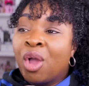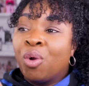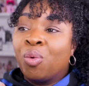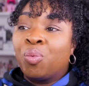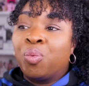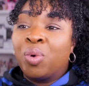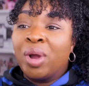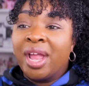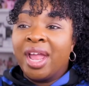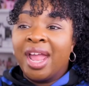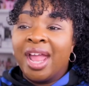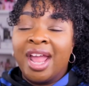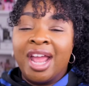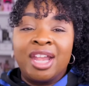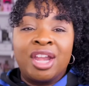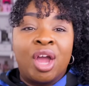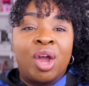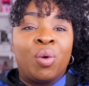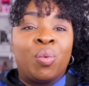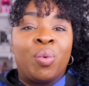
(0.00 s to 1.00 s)

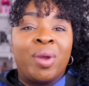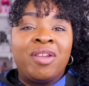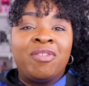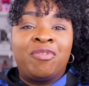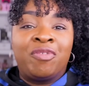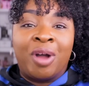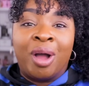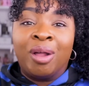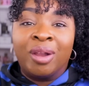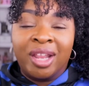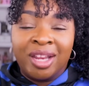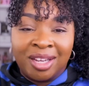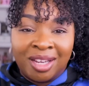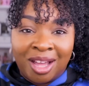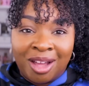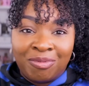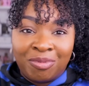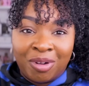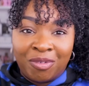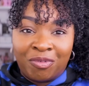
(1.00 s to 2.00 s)
when we fall in
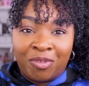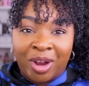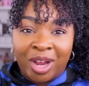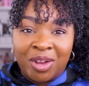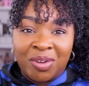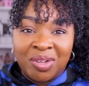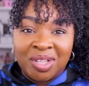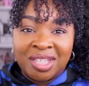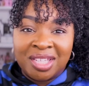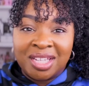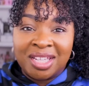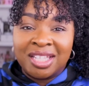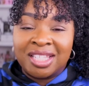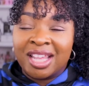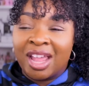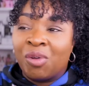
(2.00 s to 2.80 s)
love with fragrances,